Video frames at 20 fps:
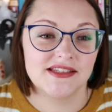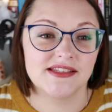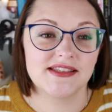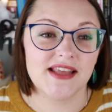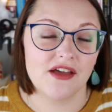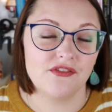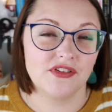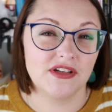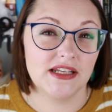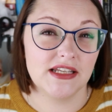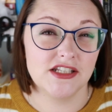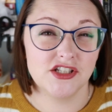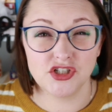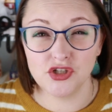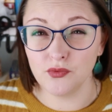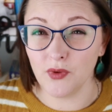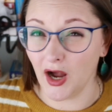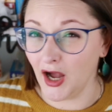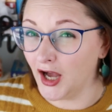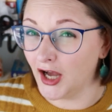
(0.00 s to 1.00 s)
70
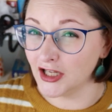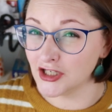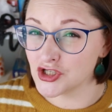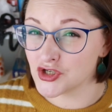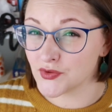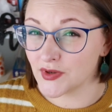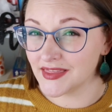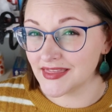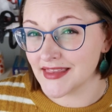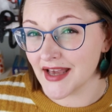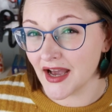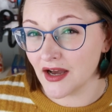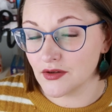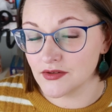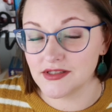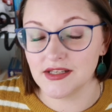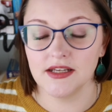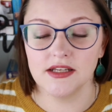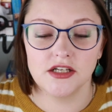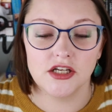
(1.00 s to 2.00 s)
to
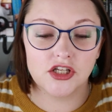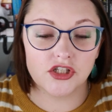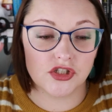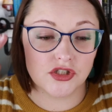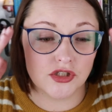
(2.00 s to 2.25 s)
100,000.